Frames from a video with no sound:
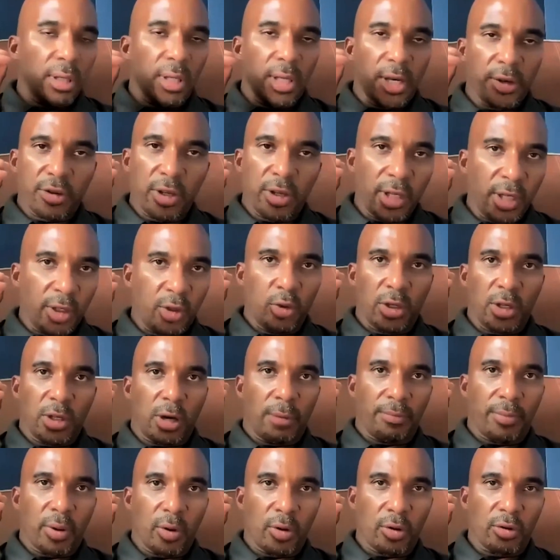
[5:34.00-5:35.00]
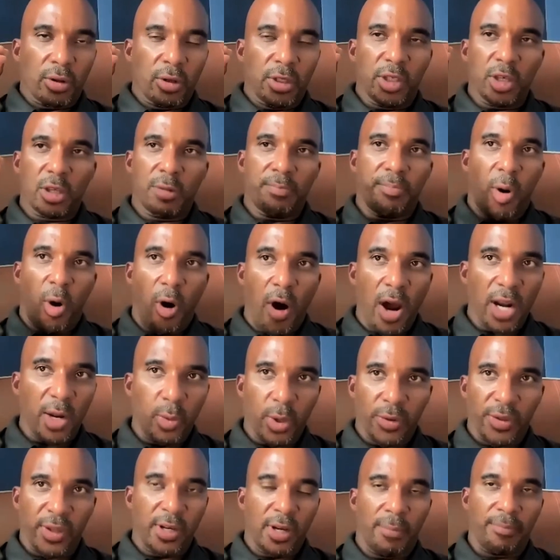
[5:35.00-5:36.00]
listening to a young person, just partnering
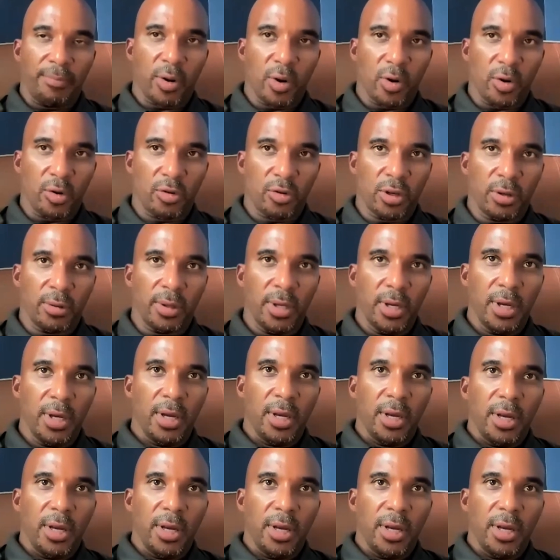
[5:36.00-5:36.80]
with a young person,